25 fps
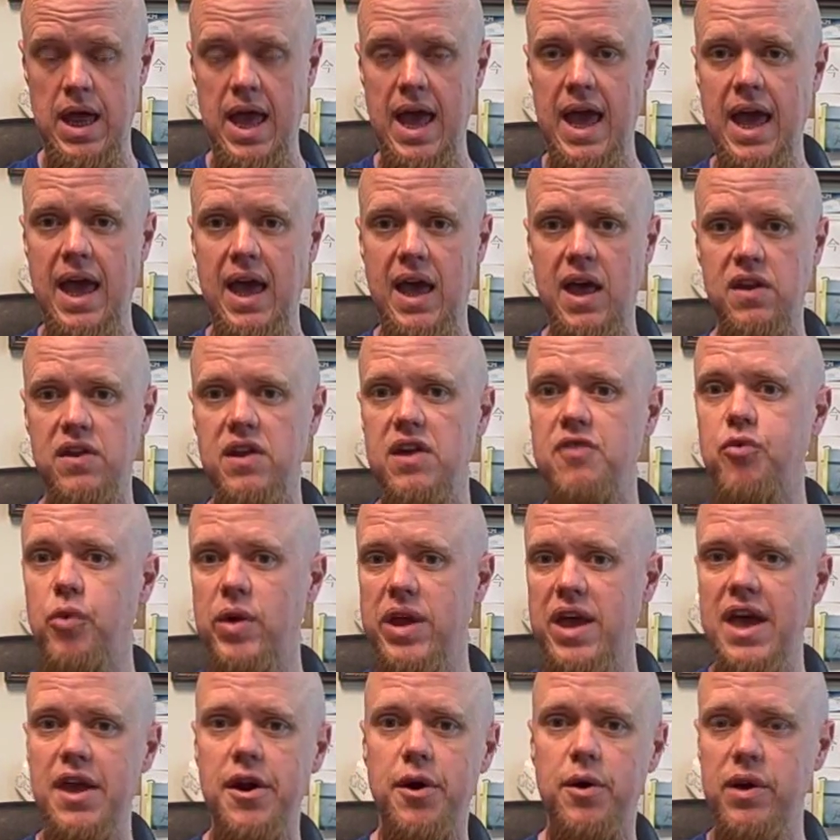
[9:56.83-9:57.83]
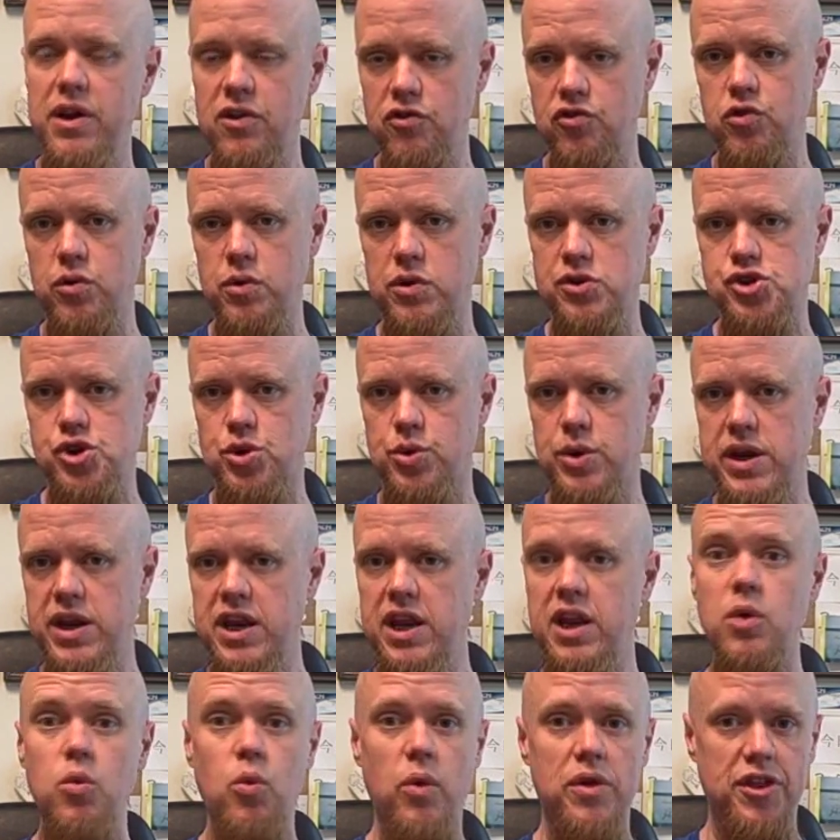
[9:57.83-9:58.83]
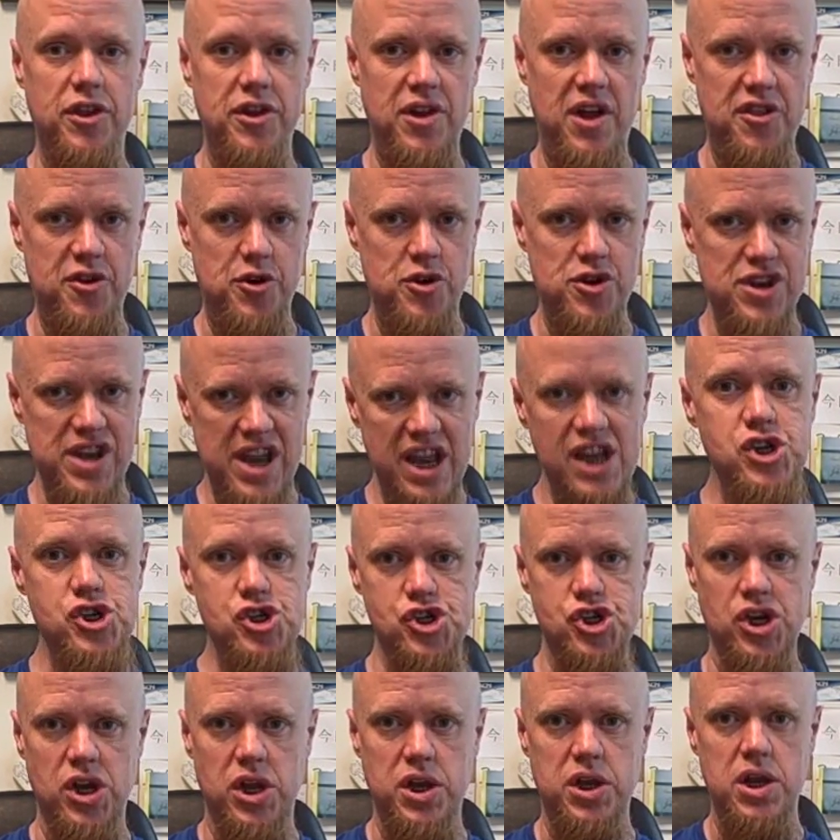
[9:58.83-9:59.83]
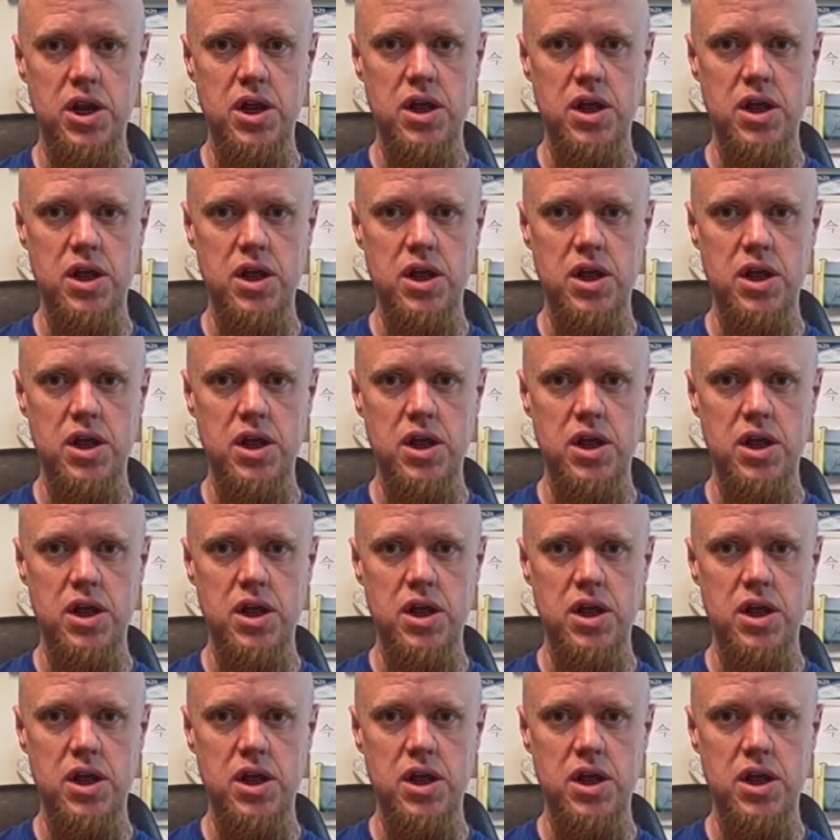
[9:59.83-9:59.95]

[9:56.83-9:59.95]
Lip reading: And if we enter into a treaty with another nation,